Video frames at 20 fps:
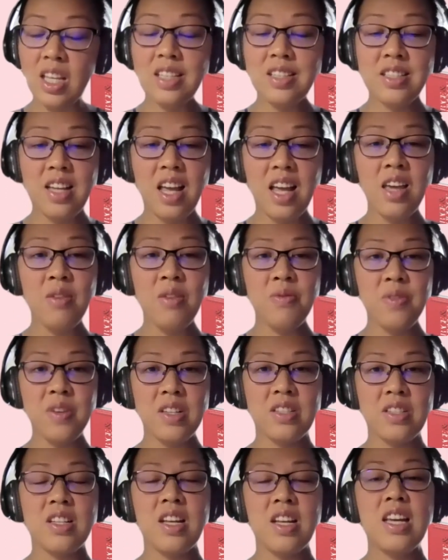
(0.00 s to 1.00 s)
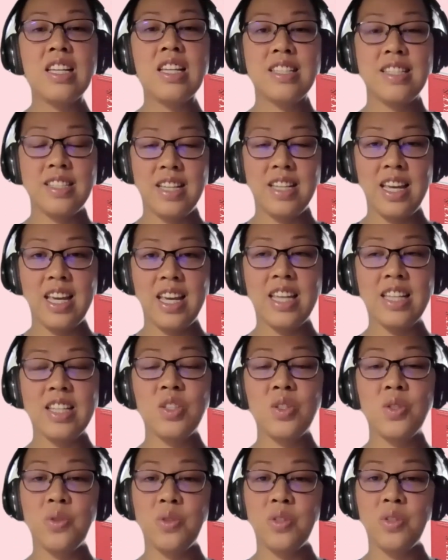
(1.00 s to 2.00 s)
safest state
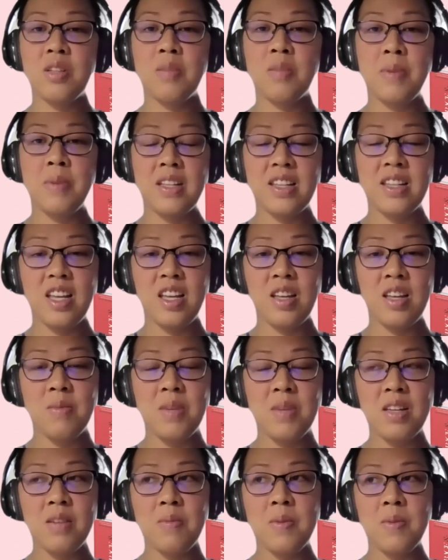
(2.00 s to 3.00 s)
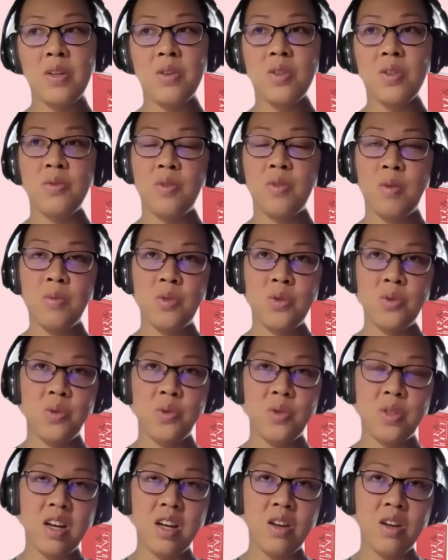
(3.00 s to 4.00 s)
during the pandemic because from
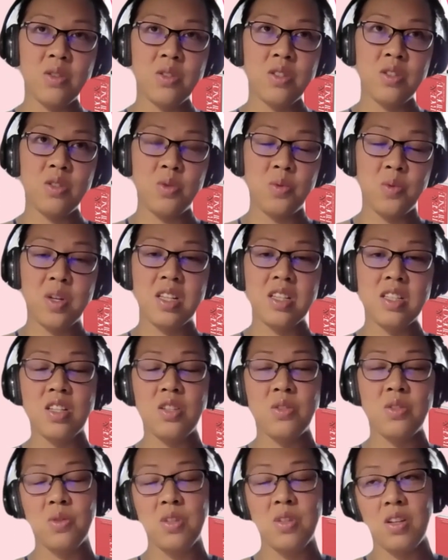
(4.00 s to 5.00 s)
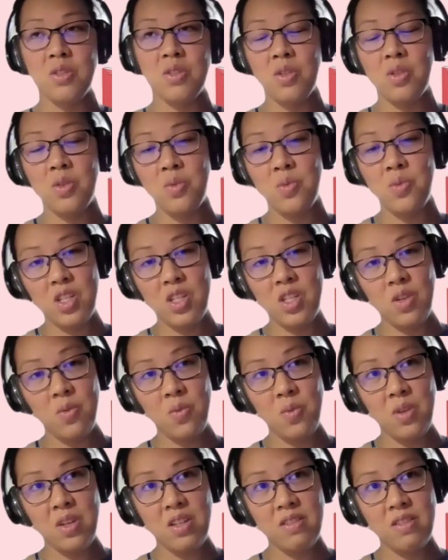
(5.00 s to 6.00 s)
2020
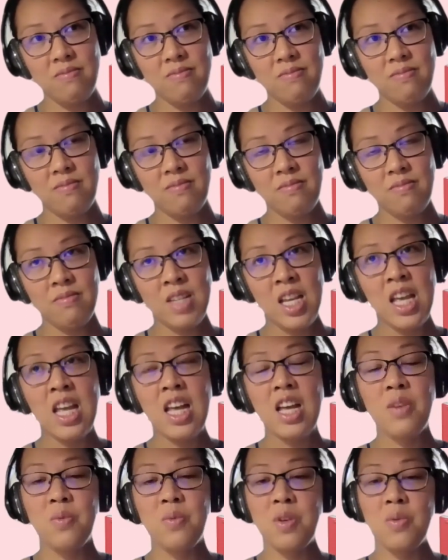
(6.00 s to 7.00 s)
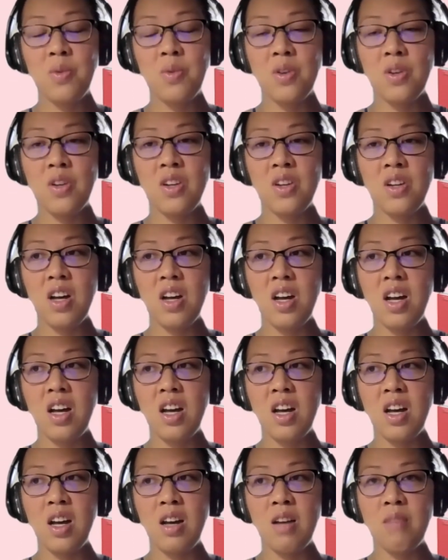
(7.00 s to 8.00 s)
2021 we were
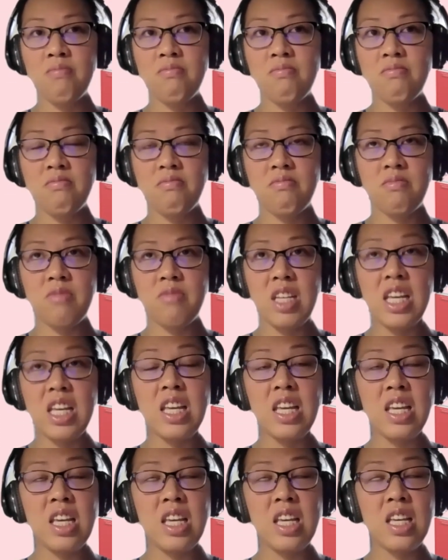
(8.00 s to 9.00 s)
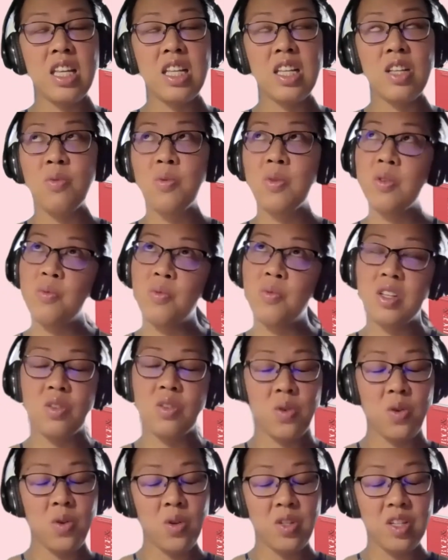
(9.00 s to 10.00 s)
in what do
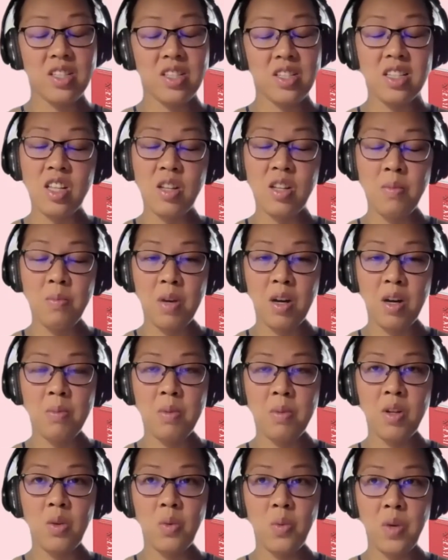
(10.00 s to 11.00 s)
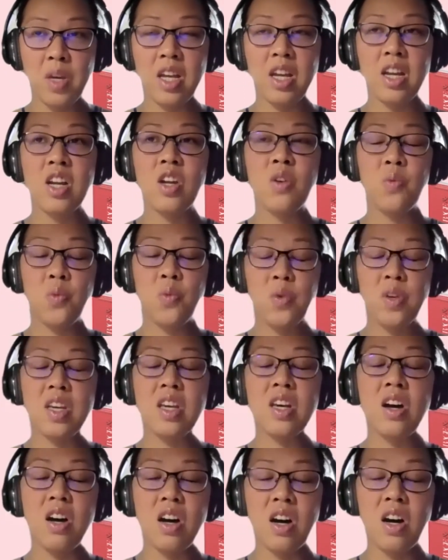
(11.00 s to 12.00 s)
you call this in a bubble where
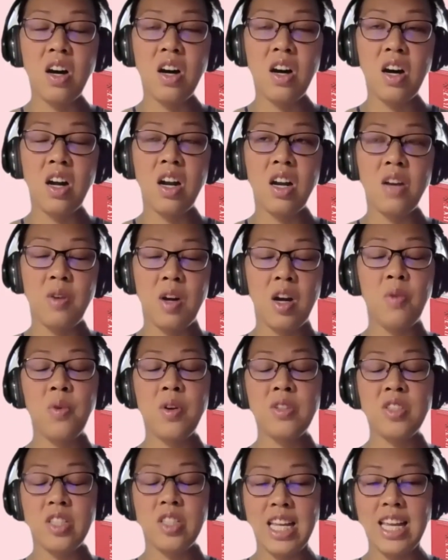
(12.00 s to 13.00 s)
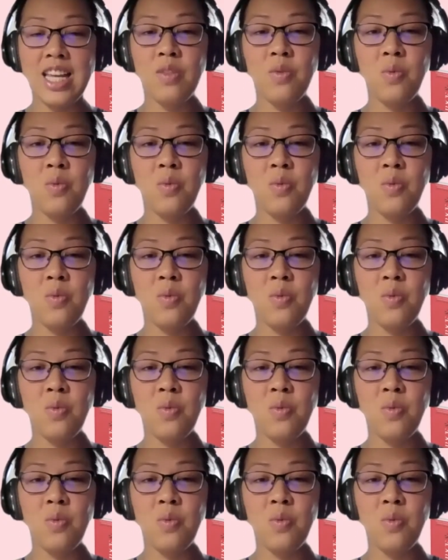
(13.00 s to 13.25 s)
our state